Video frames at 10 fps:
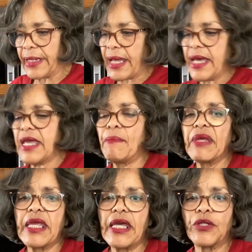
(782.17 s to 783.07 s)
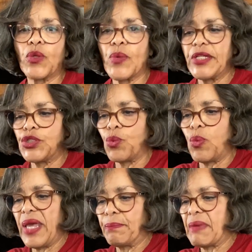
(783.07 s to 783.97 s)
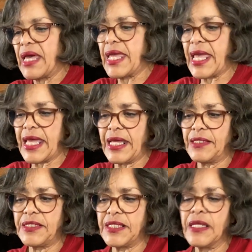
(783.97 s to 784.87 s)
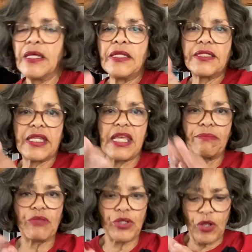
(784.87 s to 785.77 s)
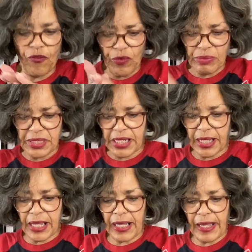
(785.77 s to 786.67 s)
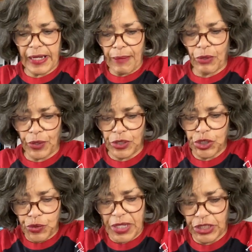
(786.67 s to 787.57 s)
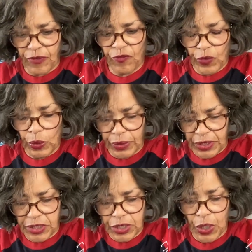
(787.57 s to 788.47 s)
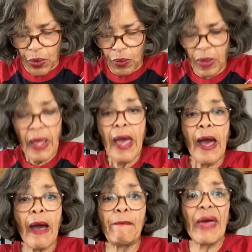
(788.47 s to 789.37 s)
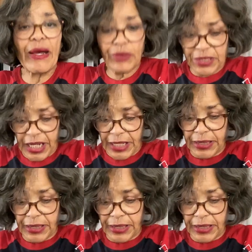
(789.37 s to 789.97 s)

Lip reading: I am again going to wet my hands to keep the dough from sticking. And I'm going to stretch and fold this dough about 10